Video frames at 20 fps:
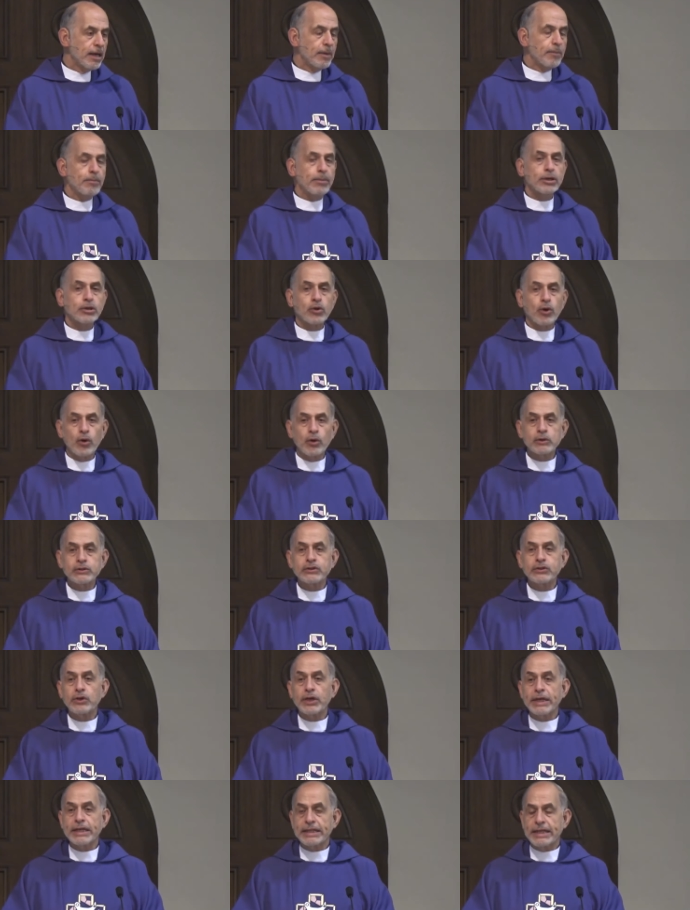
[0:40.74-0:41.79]
but also
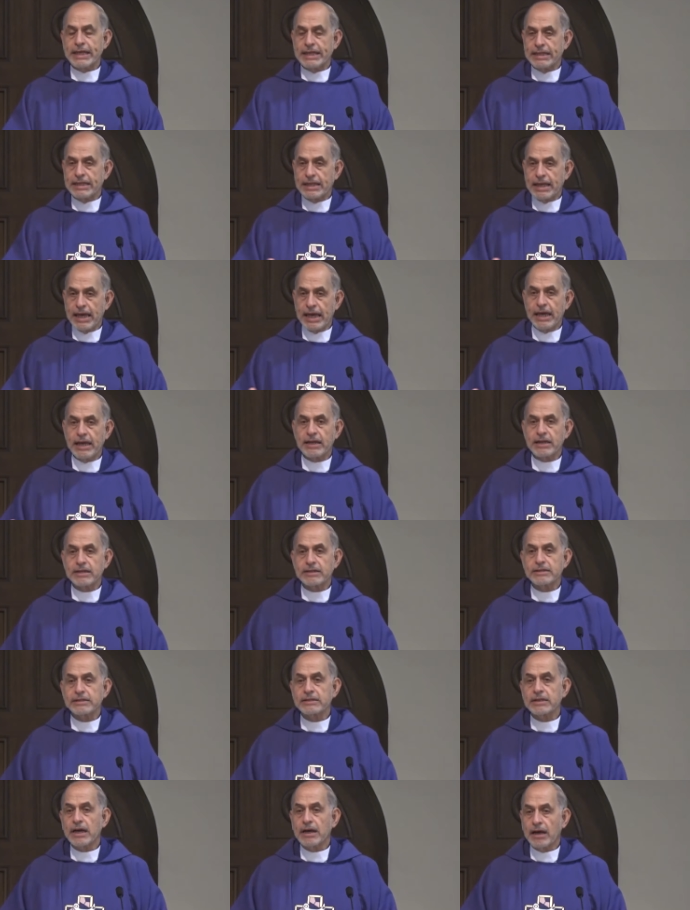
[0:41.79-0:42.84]
it
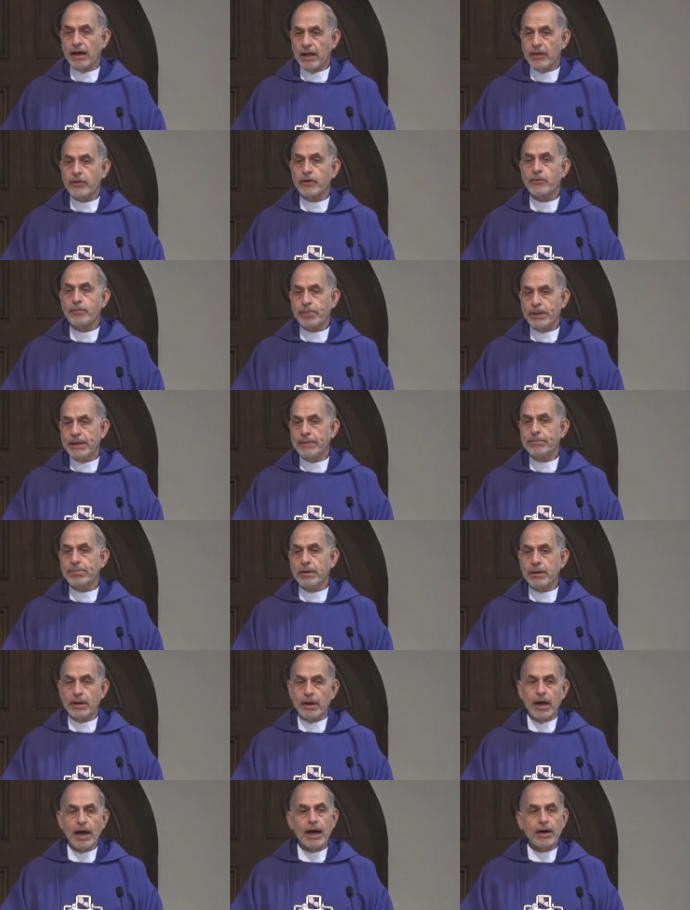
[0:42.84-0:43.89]
entails other
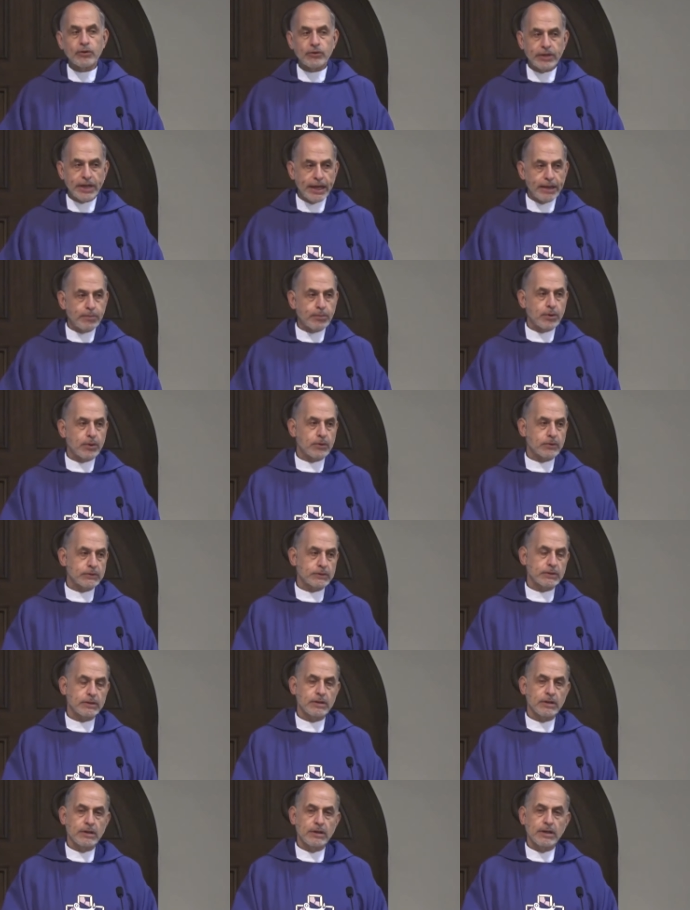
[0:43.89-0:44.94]
people, our neighbors.
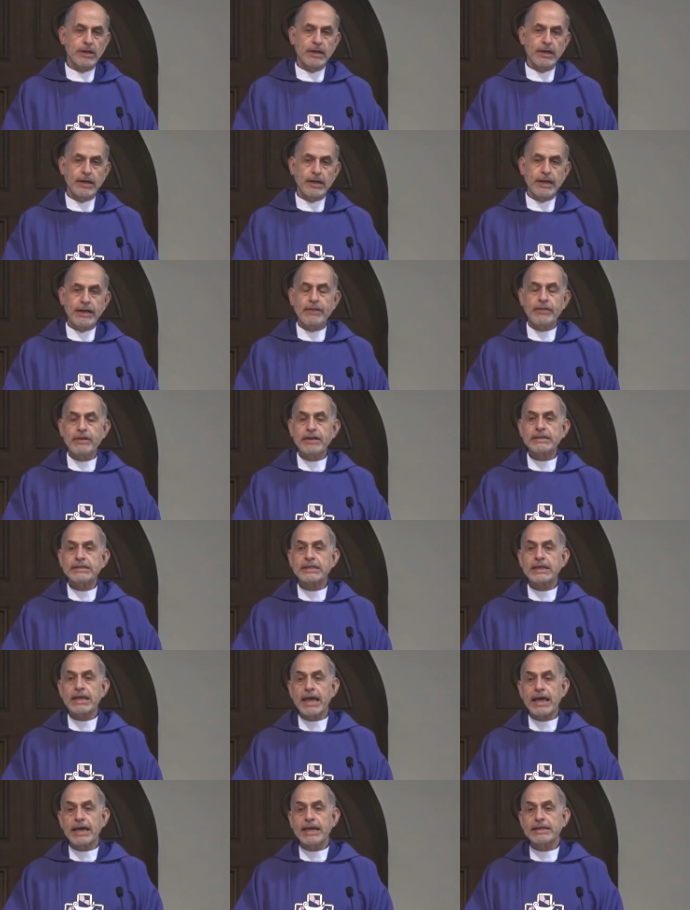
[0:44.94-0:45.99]
In this
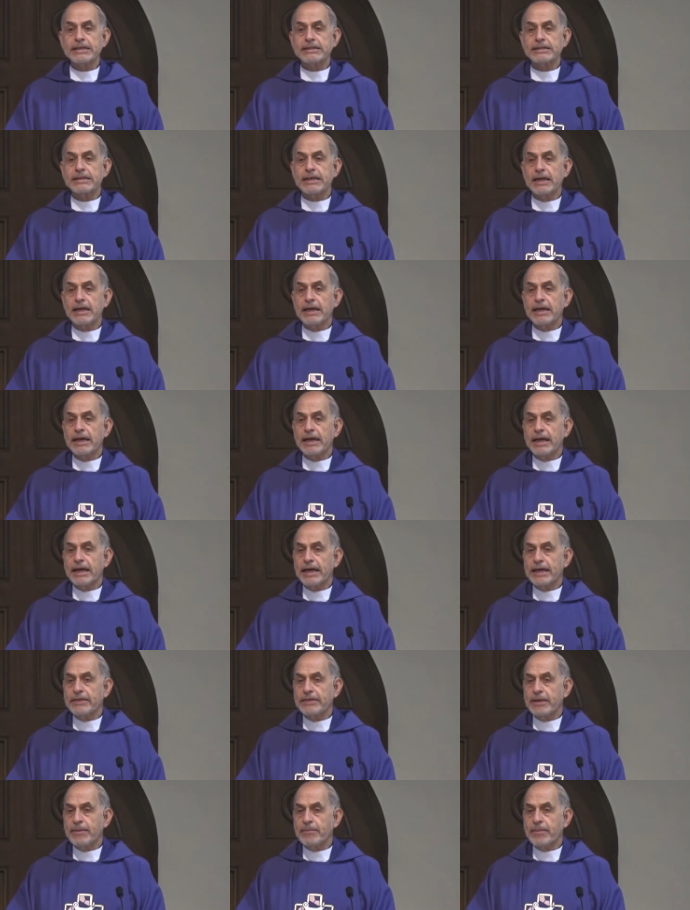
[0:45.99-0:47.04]
case,
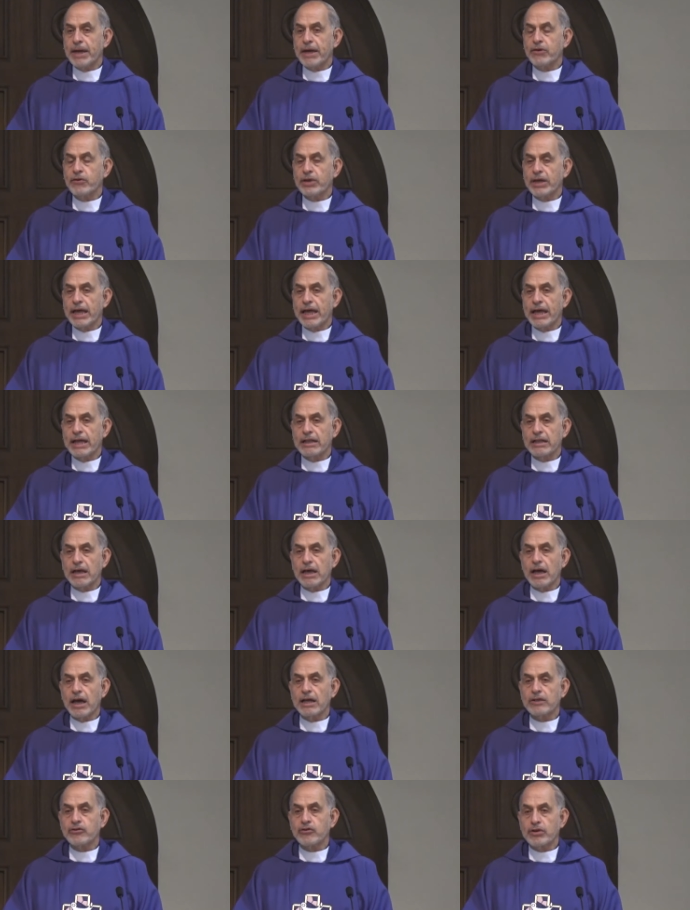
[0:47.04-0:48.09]
the Mary and
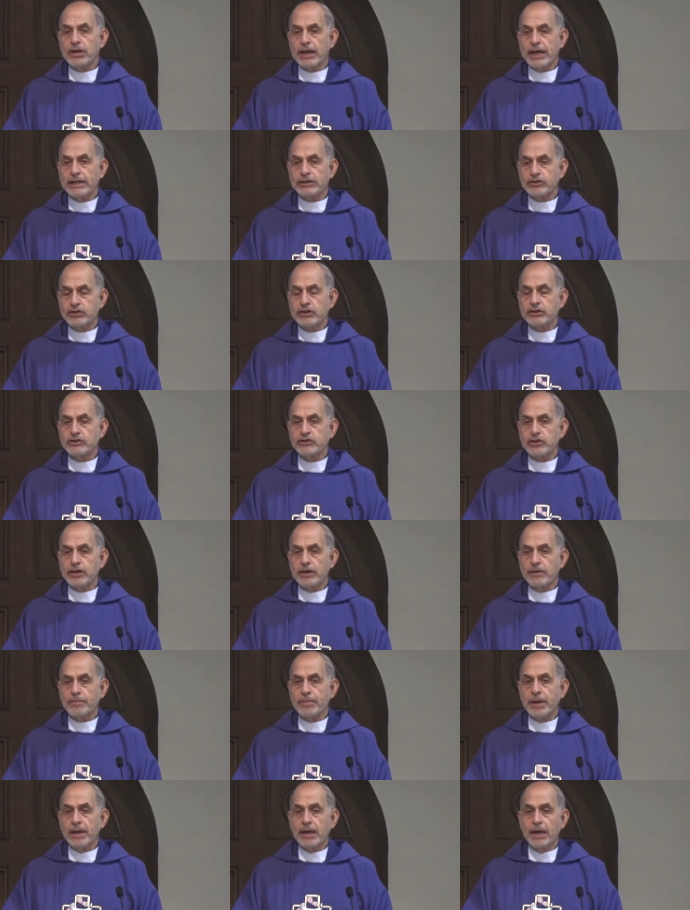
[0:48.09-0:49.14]
God
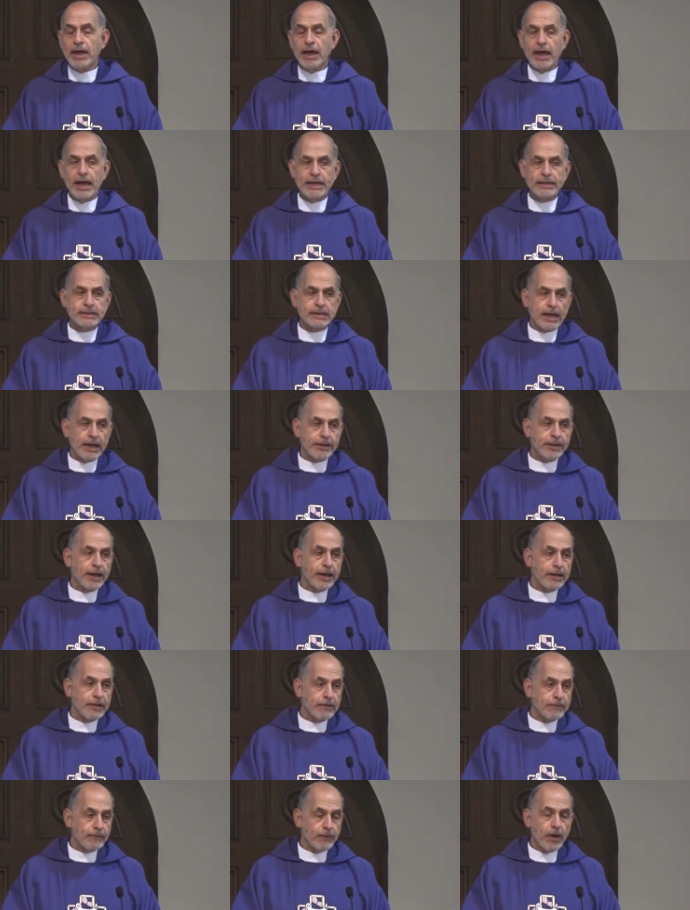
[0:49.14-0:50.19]
relationship has kind of
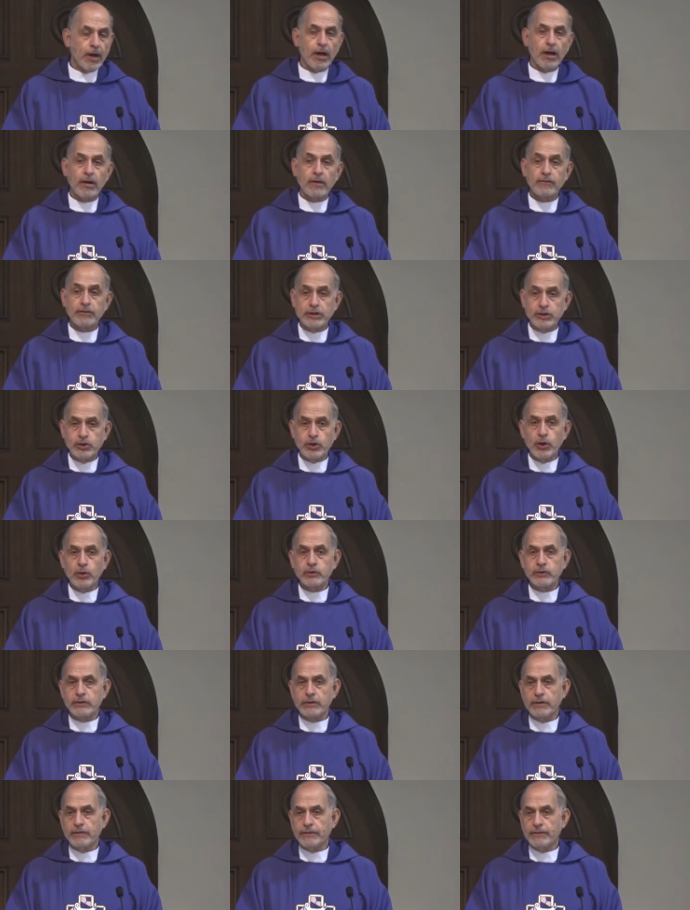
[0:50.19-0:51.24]
involved
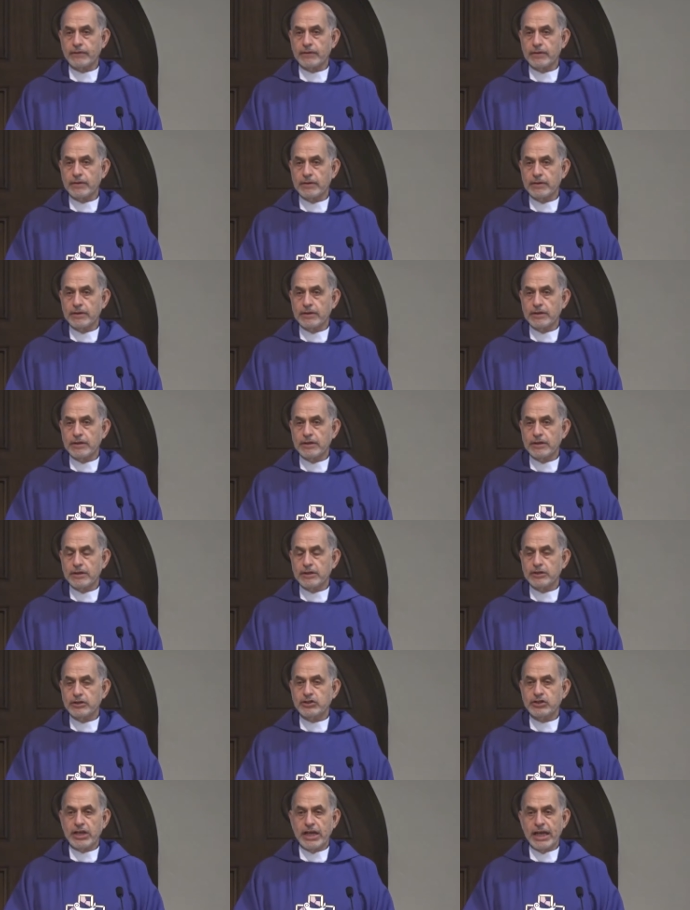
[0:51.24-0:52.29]
Joseph.
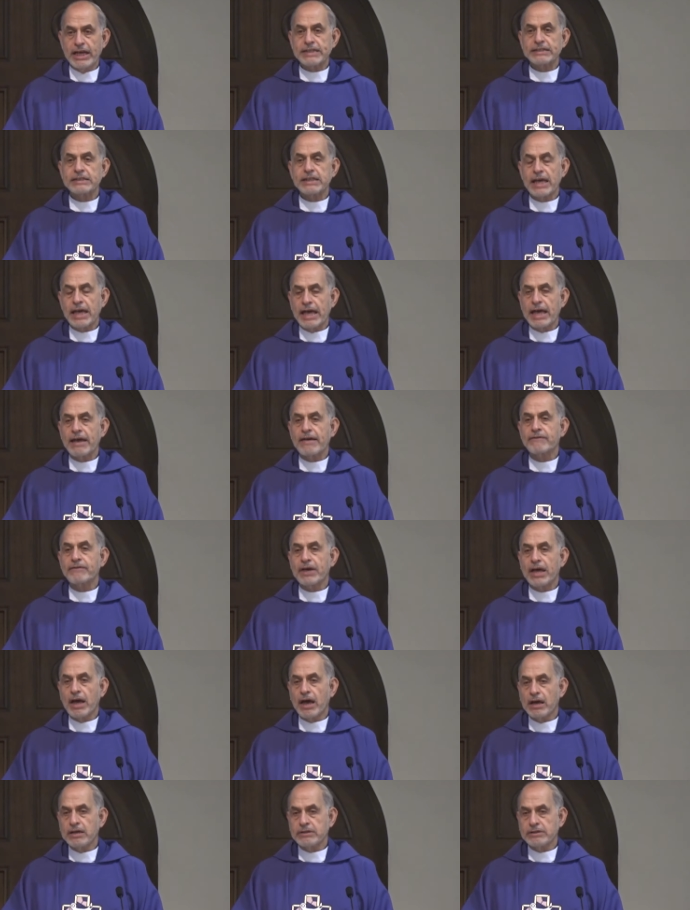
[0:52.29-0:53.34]
She has to have a
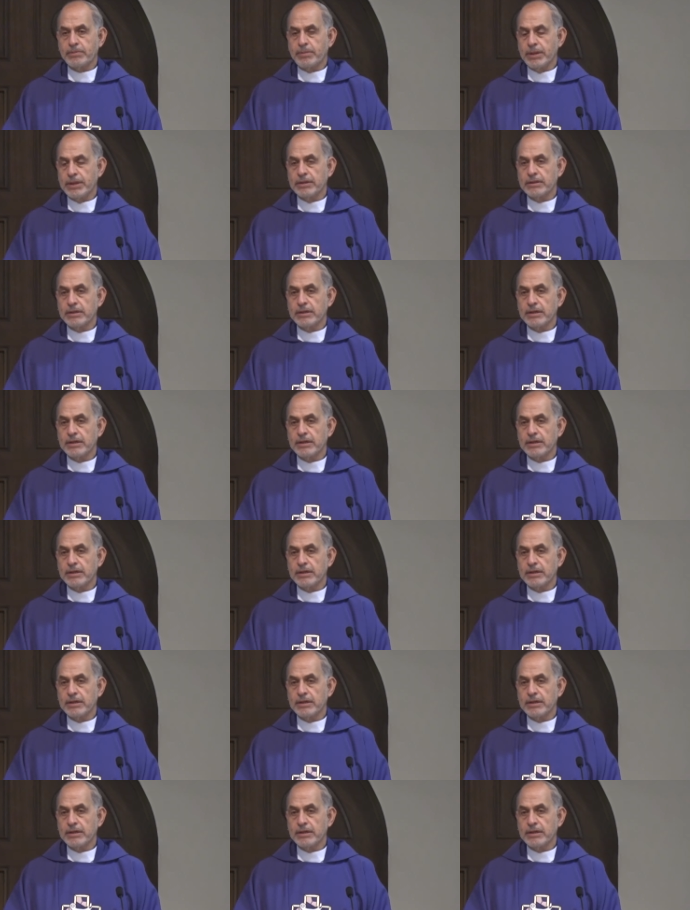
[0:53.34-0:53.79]
husband.